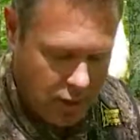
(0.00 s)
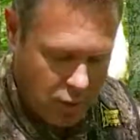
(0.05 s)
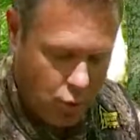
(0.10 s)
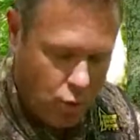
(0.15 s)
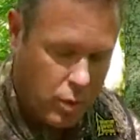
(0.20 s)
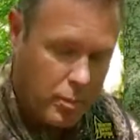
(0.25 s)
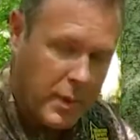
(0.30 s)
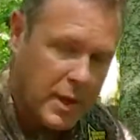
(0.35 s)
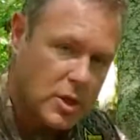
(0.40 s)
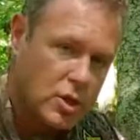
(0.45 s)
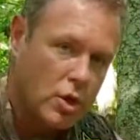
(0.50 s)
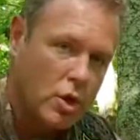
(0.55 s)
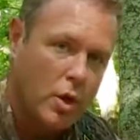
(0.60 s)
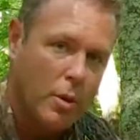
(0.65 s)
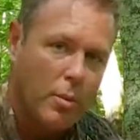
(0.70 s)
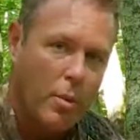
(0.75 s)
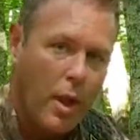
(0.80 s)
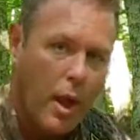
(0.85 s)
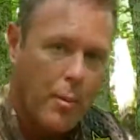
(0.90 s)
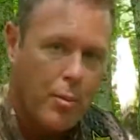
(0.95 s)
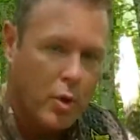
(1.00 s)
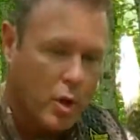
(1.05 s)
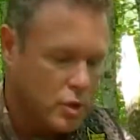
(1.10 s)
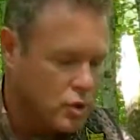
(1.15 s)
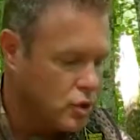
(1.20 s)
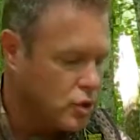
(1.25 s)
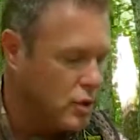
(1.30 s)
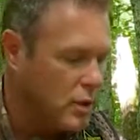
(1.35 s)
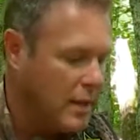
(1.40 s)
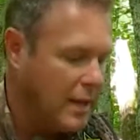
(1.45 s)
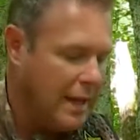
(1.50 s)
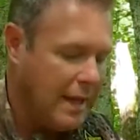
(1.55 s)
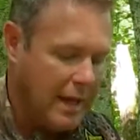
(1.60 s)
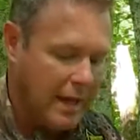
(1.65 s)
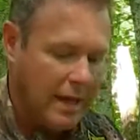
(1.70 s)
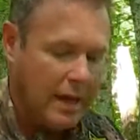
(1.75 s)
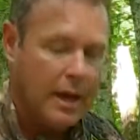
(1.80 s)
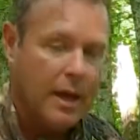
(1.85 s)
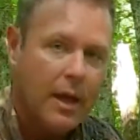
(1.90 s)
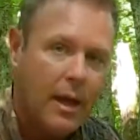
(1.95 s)
you want to make sure you apply pressure to the
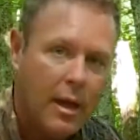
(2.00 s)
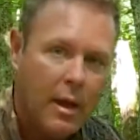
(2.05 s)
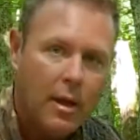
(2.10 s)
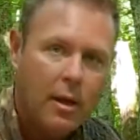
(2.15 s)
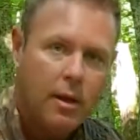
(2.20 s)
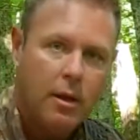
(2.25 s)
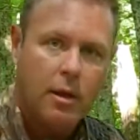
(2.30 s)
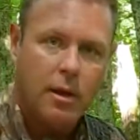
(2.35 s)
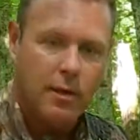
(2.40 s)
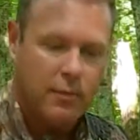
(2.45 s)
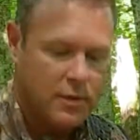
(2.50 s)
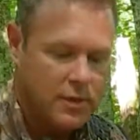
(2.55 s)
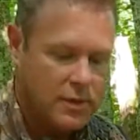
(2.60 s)
end of the